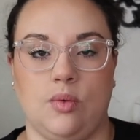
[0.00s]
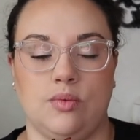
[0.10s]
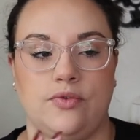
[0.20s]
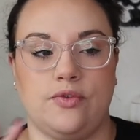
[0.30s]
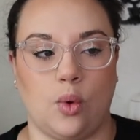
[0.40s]

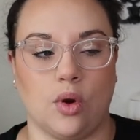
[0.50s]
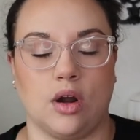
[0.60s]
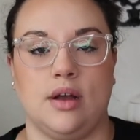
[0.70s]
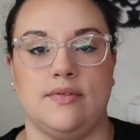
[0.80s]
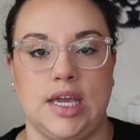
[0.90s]

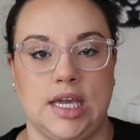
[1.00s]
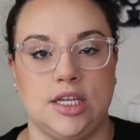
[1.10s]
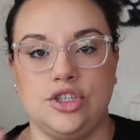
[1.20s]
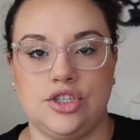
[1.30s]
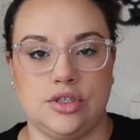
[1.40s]
four of
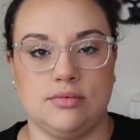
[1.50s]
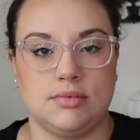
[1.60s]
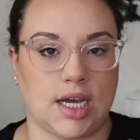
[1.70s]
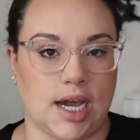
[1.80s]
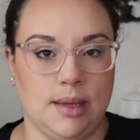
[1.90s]
each
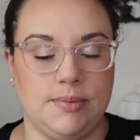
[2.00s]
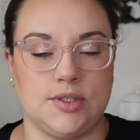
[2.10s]
type,